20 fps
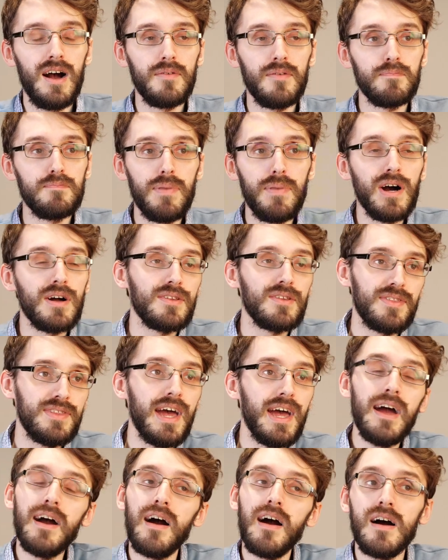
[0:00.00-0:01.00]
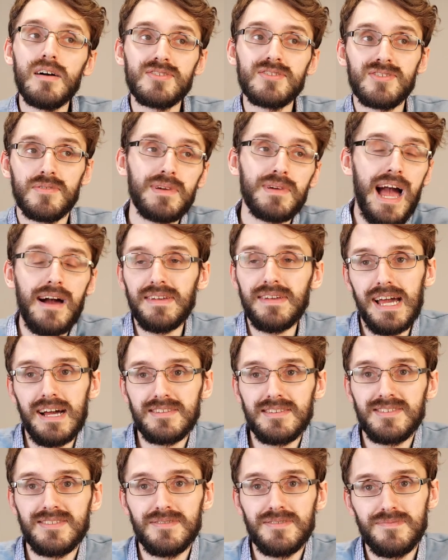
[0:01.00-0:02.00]
But there are some
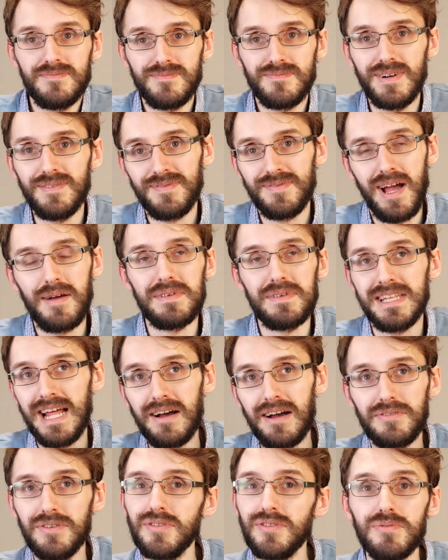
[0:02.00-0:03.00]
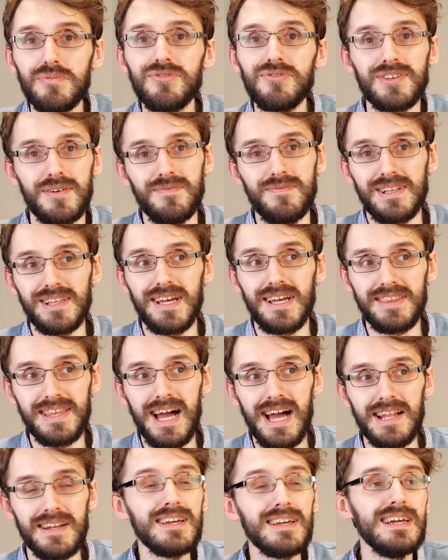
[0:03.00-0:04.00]
caveats with, I mean, how you use something like
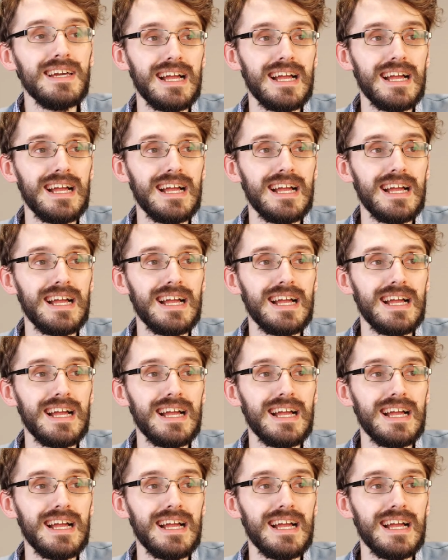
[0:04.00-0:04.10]
that.